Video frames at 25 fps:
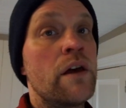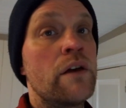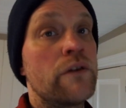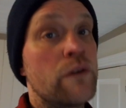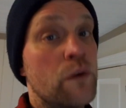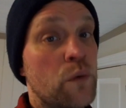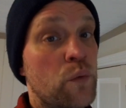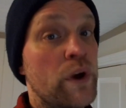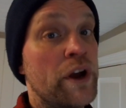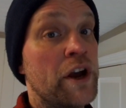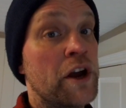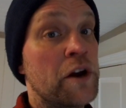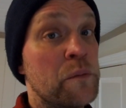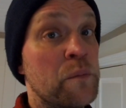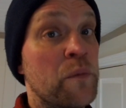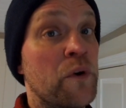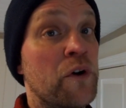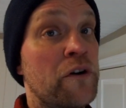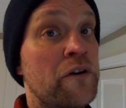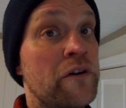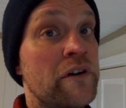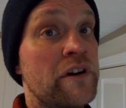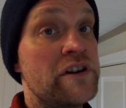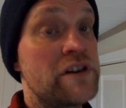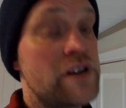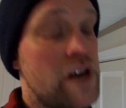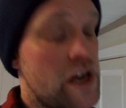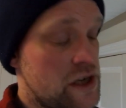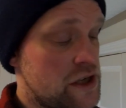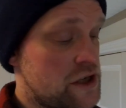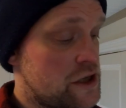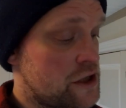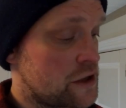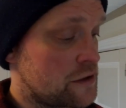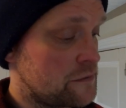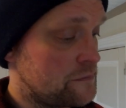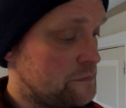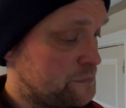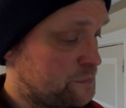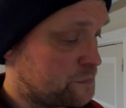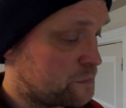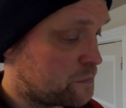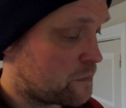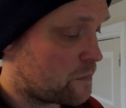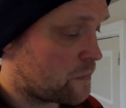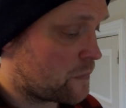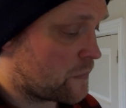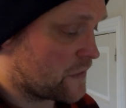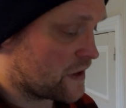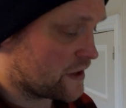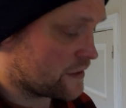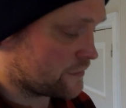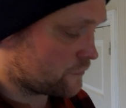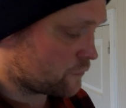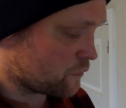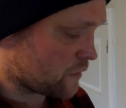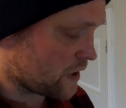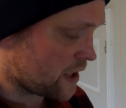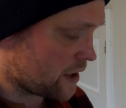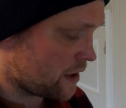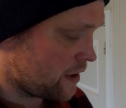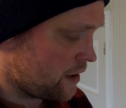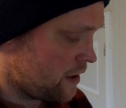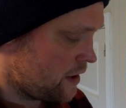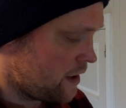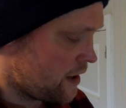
we get more attention this way.